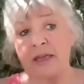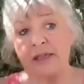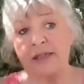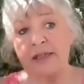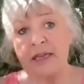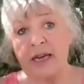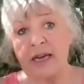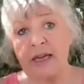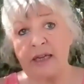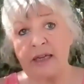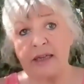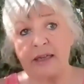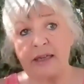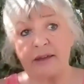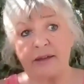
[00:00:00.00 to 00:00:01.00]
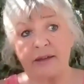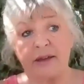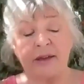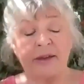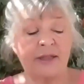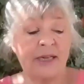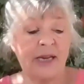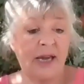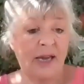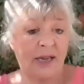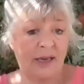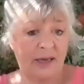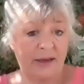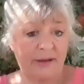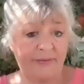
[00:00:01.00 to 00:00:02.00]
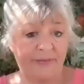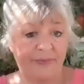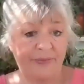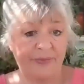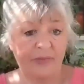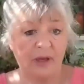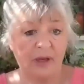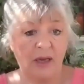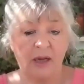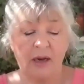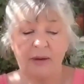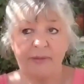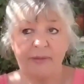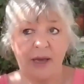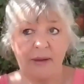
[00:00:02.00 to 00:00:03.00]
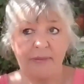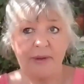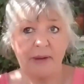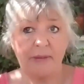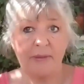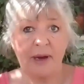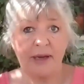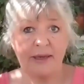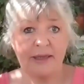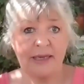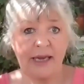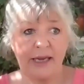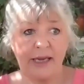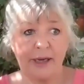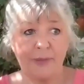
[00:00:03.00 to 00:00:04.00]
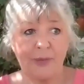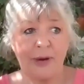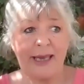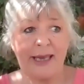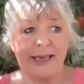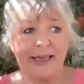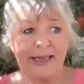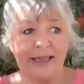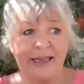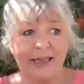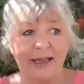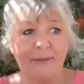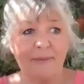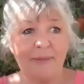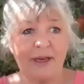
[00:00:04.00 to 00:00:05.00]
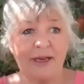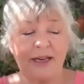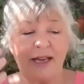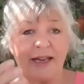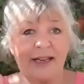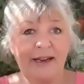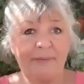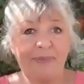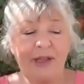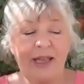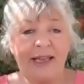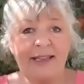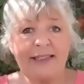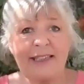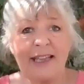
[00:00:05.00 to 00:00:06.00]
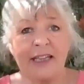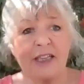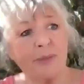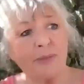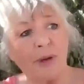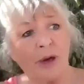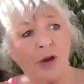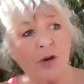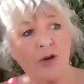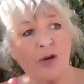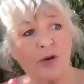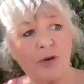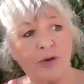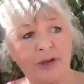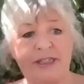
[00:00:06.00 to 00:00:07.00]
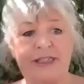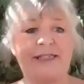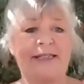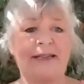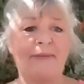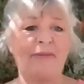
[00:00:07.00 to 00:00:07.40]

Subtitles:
does take a day. Maybe it might take a week. But is that a block or is it